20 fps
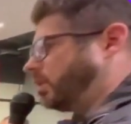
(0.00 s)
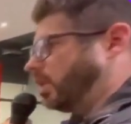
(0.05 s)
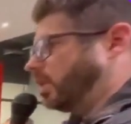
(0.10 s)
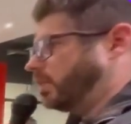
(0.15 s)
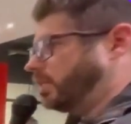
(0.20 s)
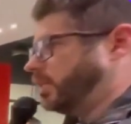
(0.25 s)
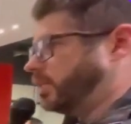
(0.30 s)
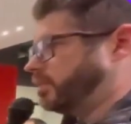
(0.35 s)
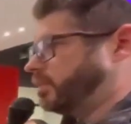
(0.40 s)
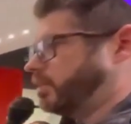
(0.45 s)

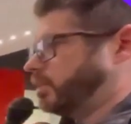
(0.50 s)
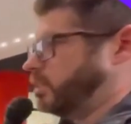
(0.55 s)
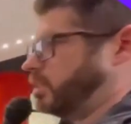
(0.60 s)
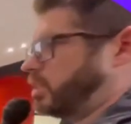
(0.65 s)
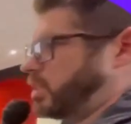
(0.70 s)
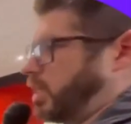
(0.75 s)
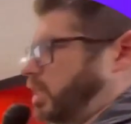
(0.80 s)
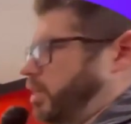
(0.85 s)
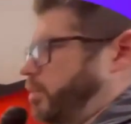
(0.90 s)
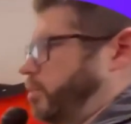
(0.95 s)
on the interior
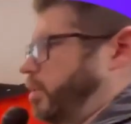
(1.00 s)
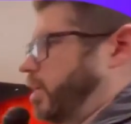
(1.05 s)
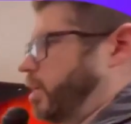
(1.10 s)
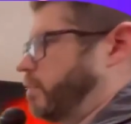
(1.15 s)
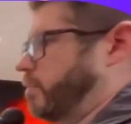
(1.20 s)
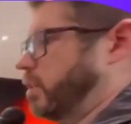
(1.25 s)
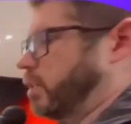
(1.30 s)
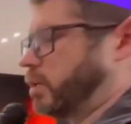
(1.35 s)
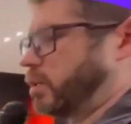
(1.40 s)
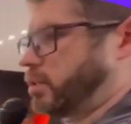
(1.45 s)
side, we
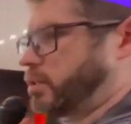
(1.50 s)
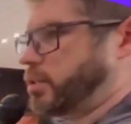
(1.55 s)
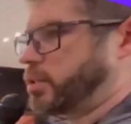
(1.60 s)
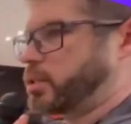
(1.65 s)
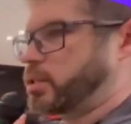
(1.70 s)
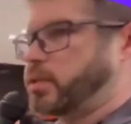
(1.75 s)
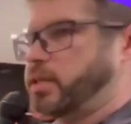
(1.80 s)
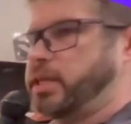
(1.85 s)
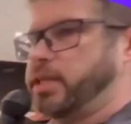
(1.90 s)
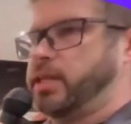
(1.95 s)
have the
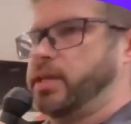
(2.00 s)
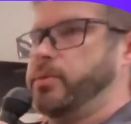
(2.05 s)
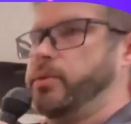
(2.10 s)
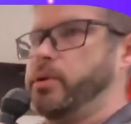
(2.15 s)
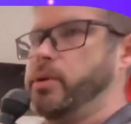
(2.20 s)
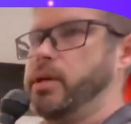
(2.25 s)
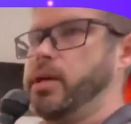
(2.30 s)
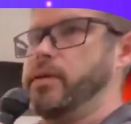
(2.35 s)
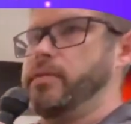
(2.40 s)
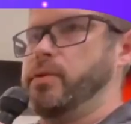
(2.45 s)
largest screen that
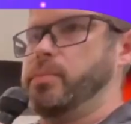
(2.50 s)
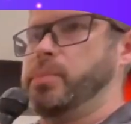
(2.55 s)
we'll ever